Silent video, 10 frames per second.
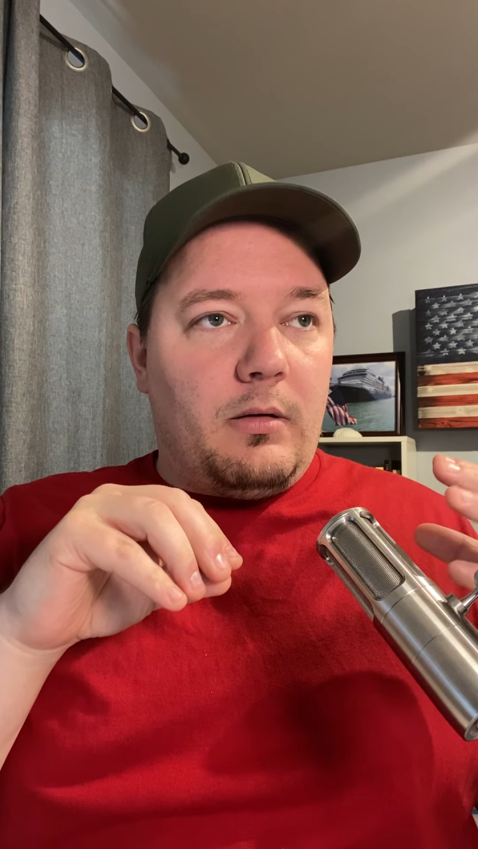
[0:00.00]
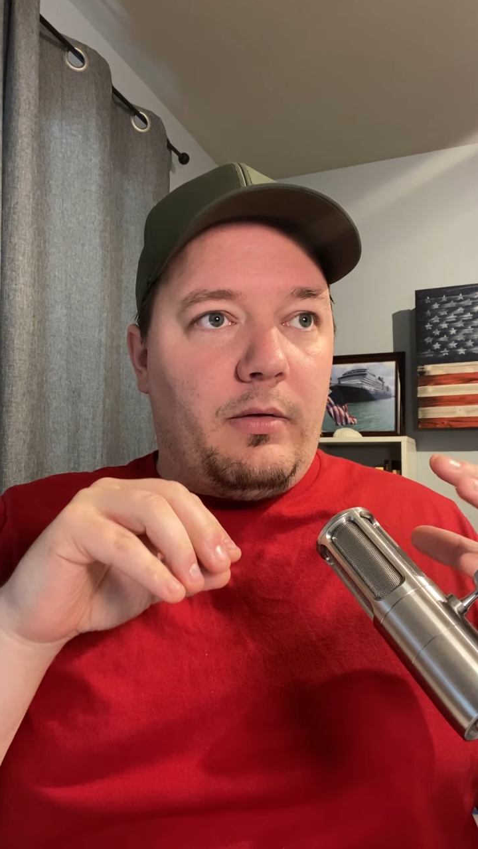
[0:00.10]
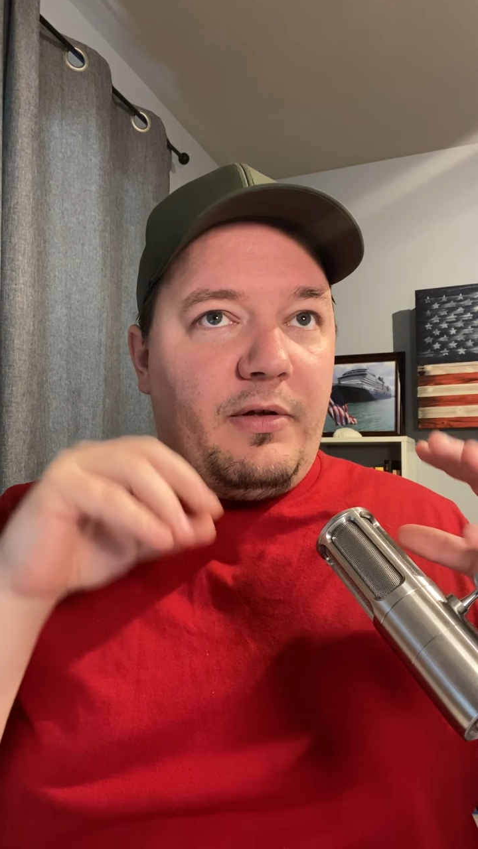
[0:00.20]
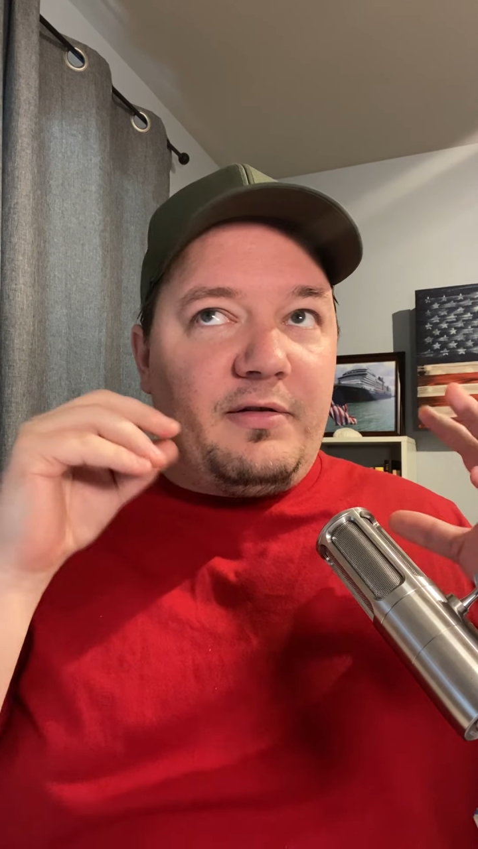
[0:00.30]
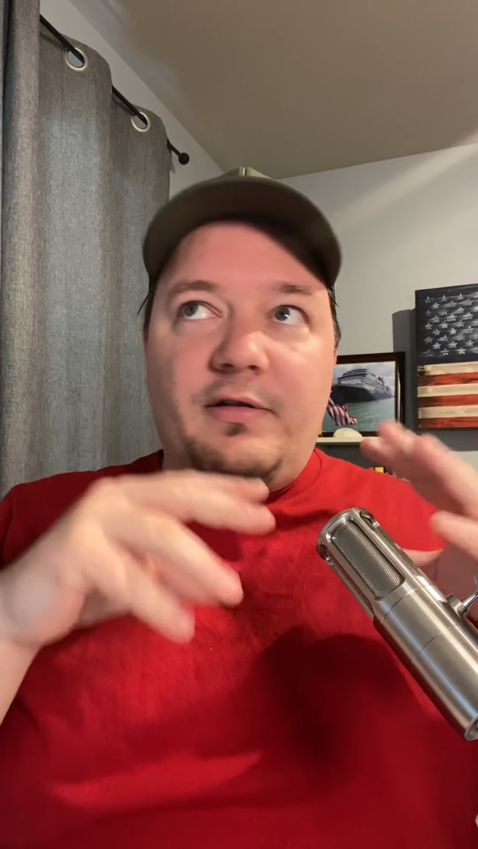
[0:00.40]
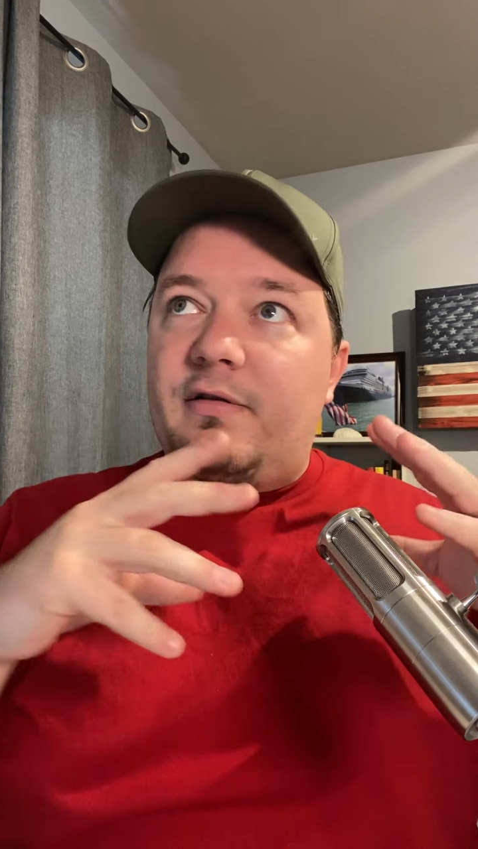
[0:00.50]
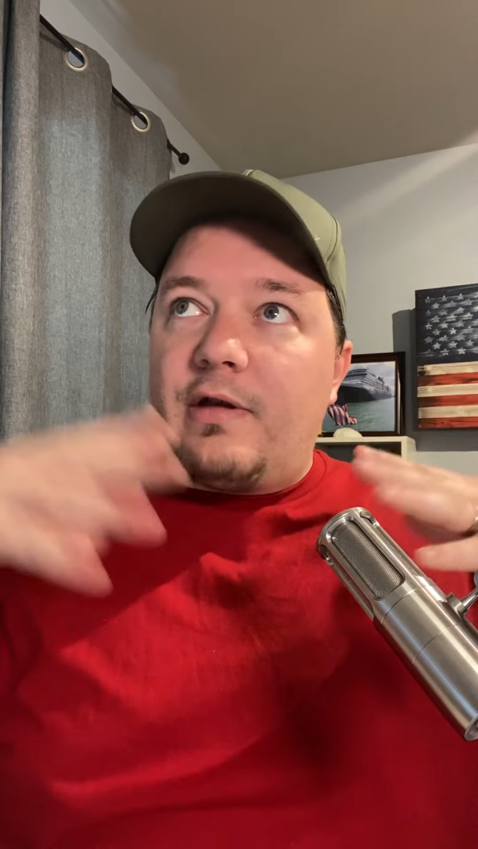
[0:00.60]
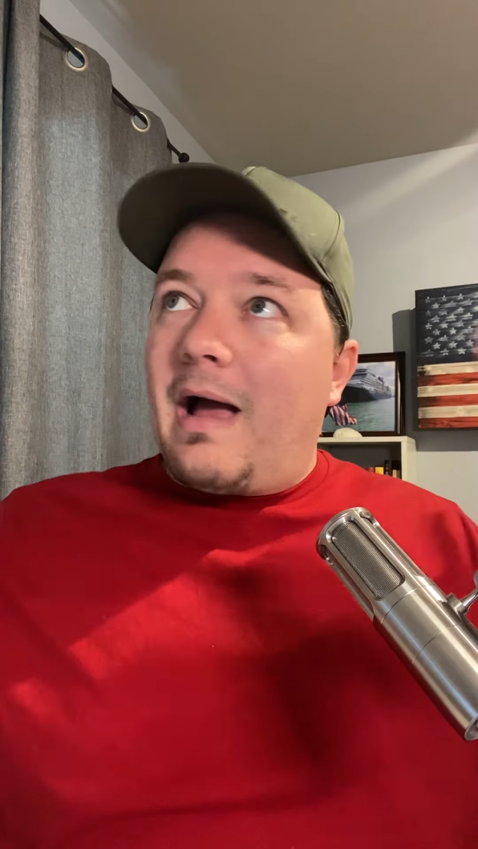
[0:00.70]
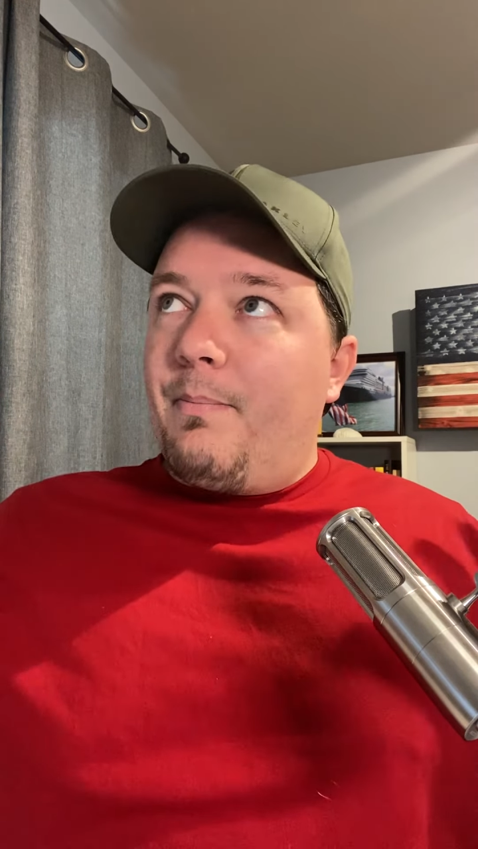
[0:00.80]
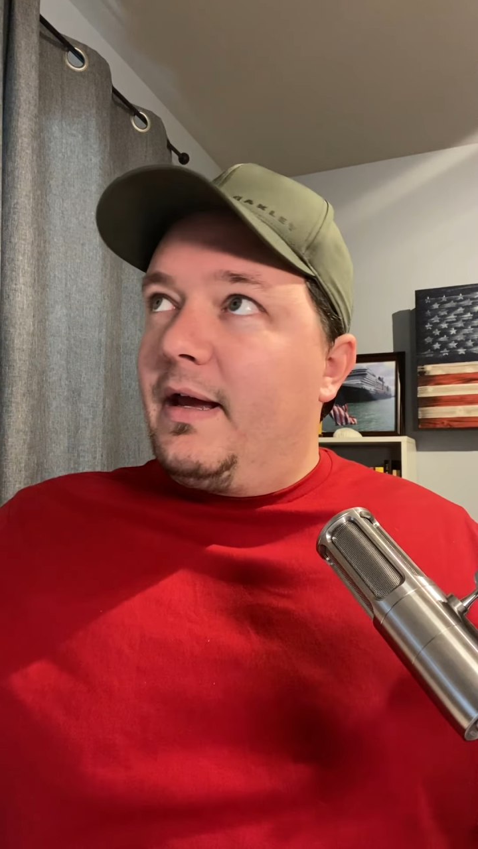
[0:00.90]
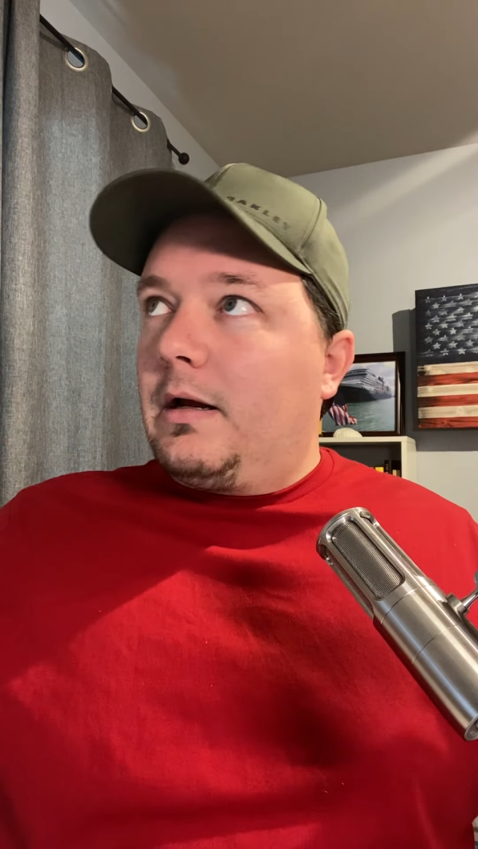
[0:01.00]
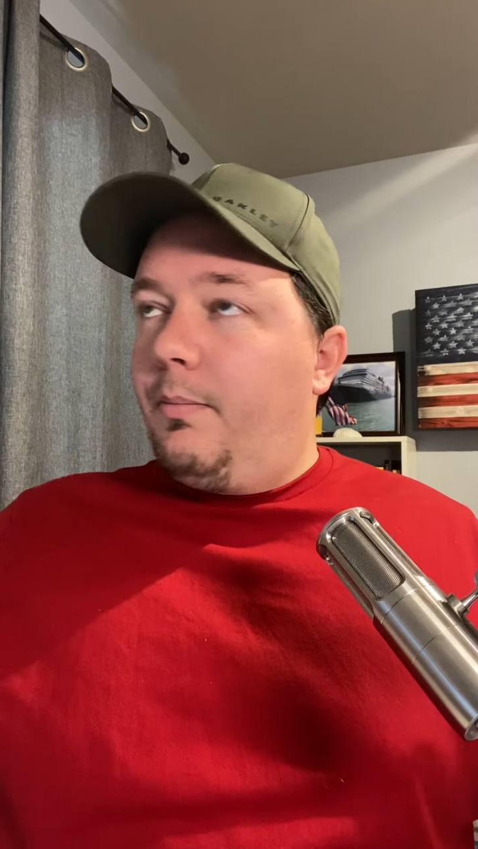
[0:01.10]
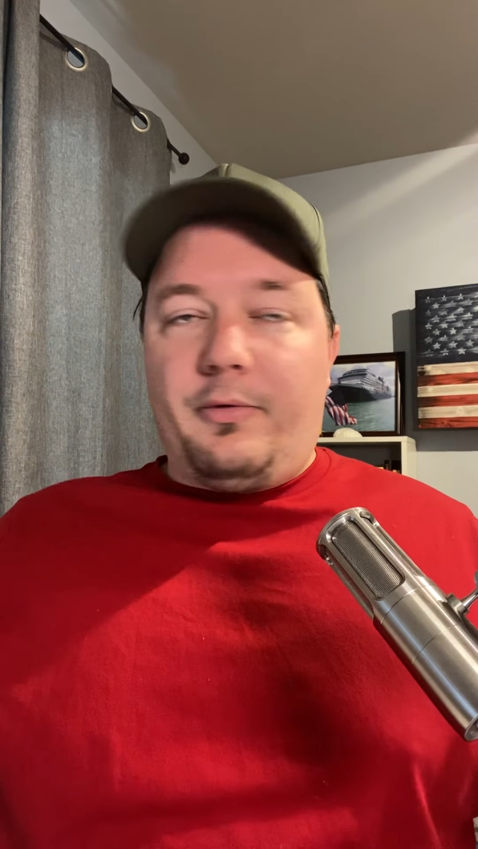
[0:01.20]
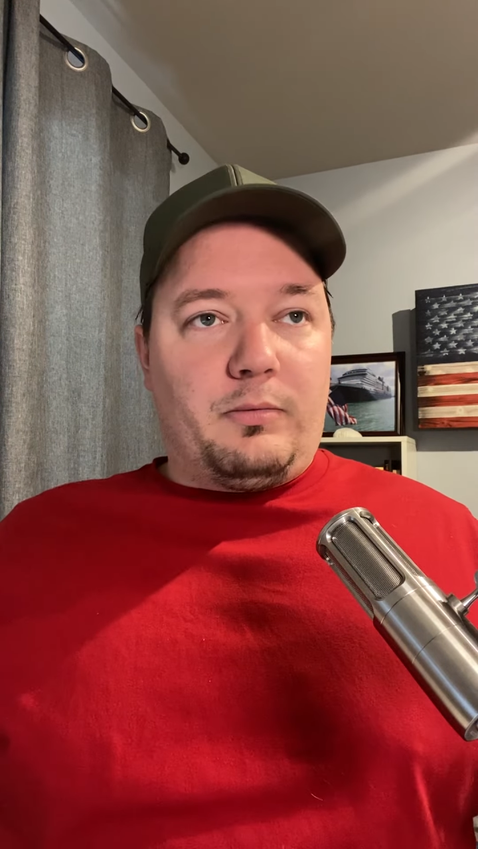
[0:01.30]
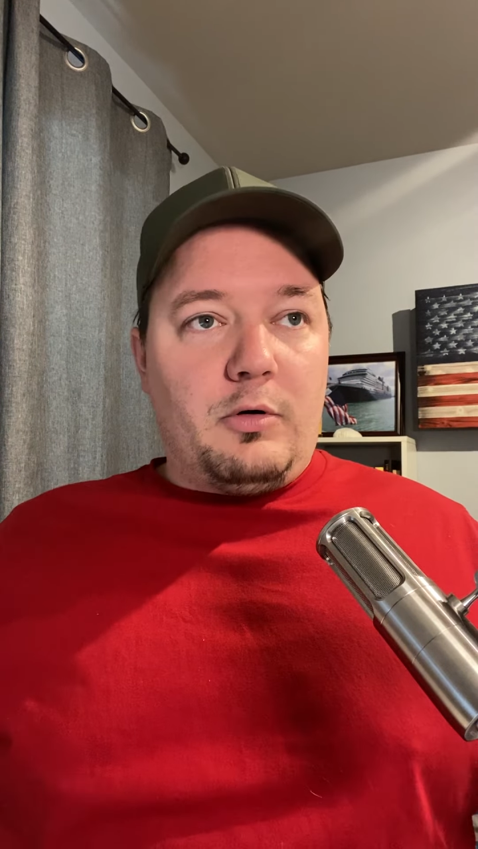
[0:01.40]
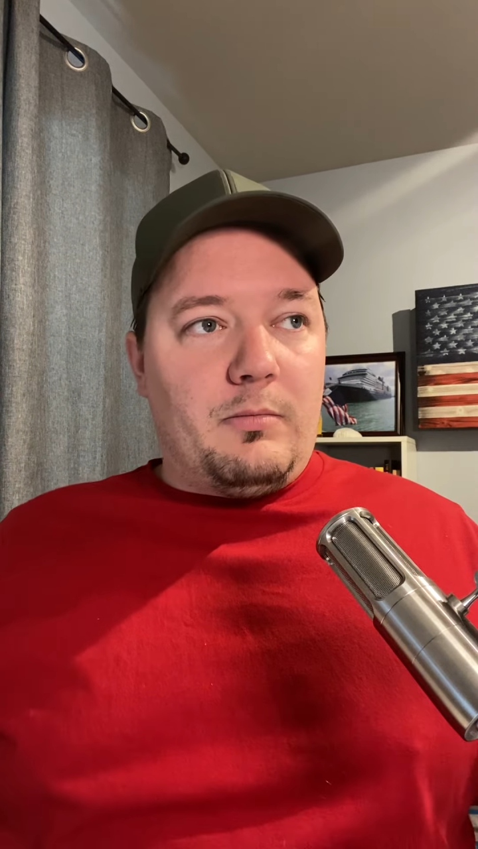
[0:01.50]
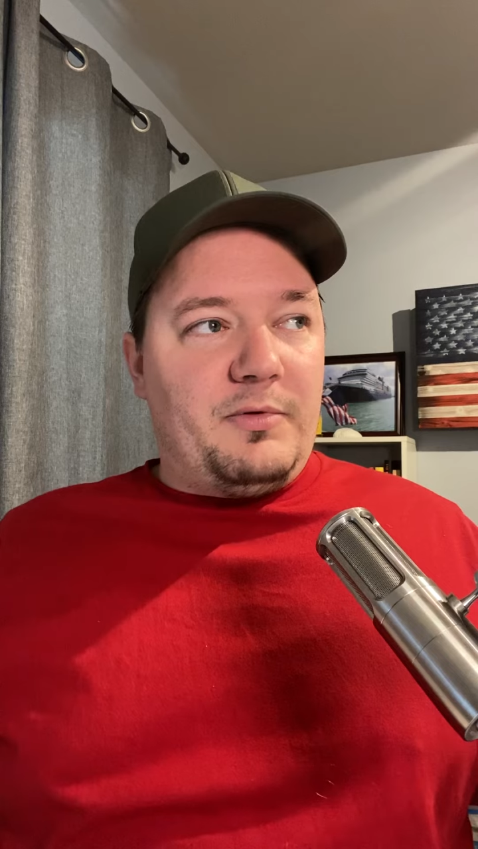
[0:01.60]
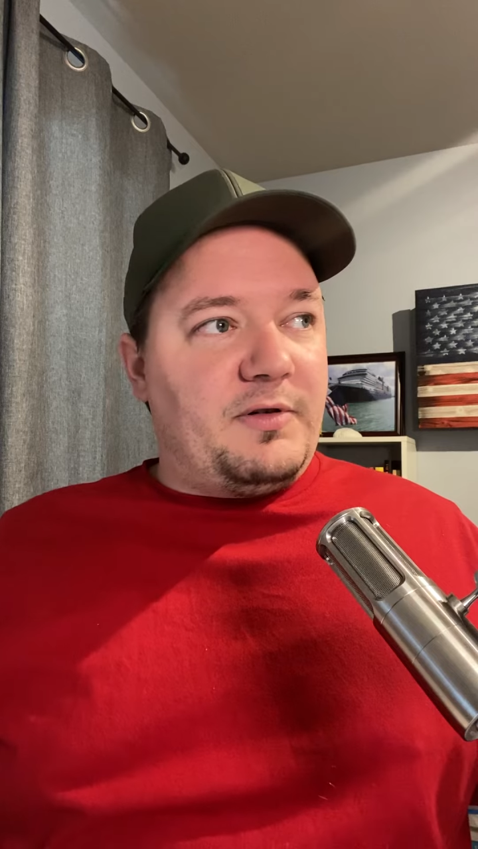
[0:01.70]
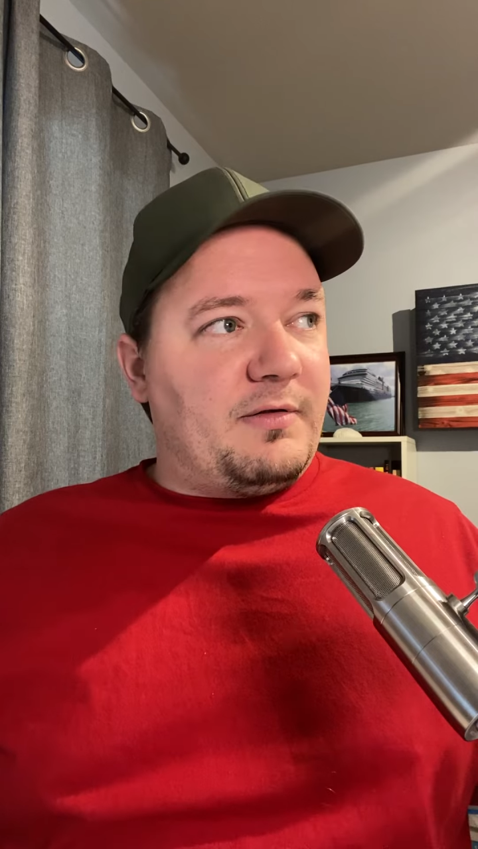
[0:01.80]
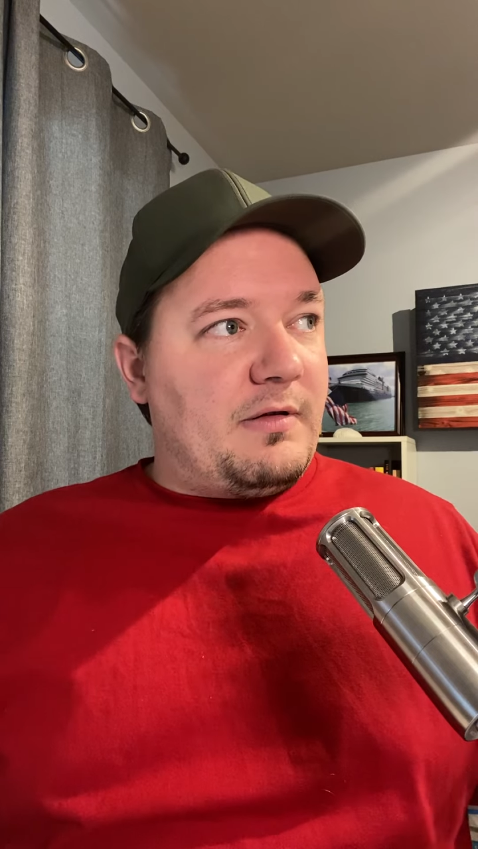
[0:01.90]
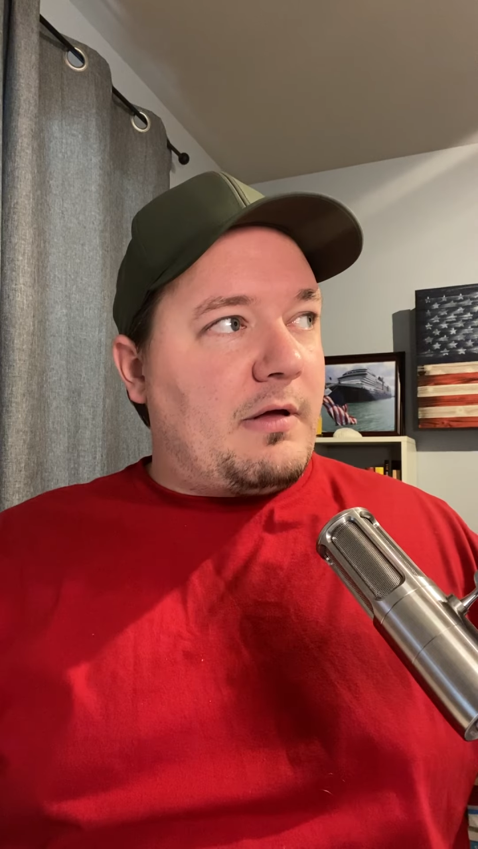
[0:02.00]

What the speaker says: This does not pick up the room. It does